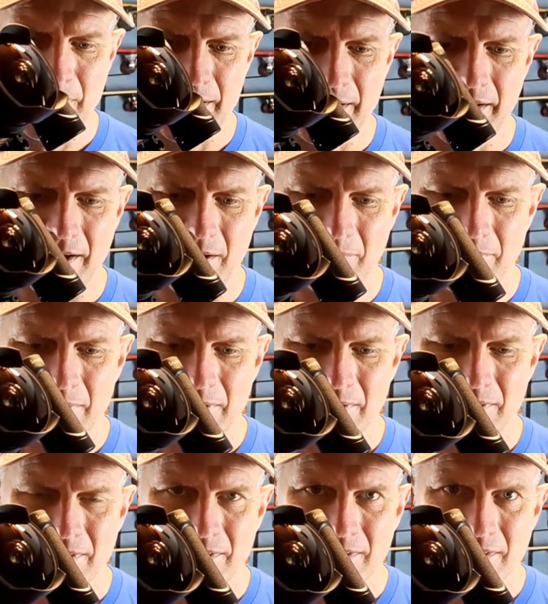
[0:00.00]
bam,
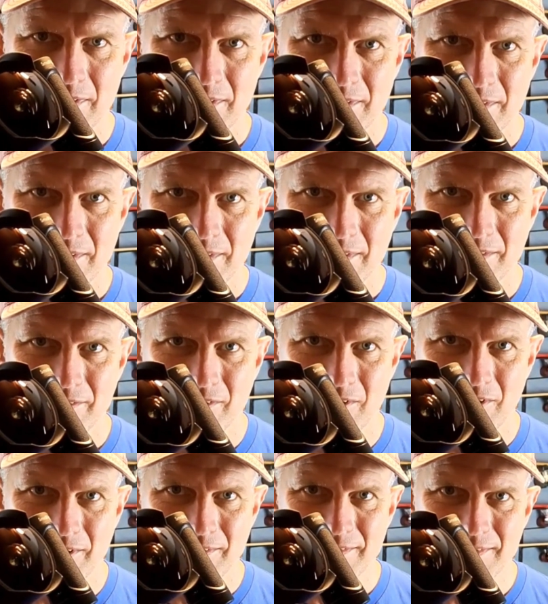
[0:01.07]
is the
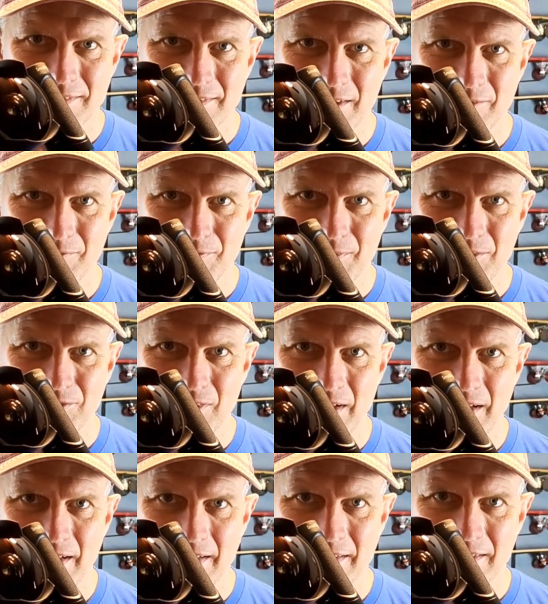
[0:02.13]
Artisan 7
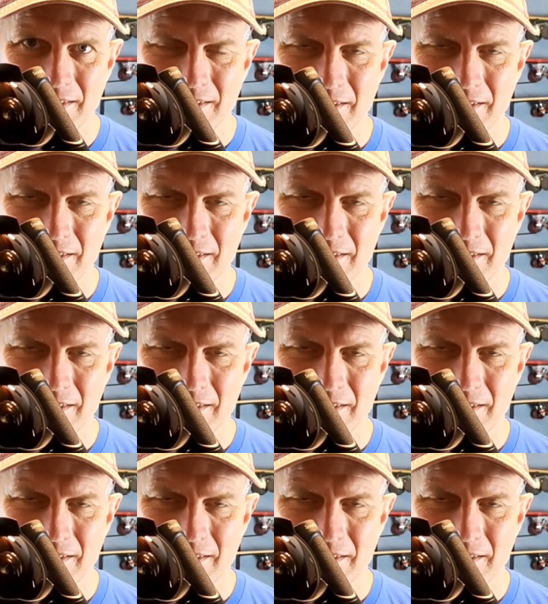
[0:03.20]
fisheye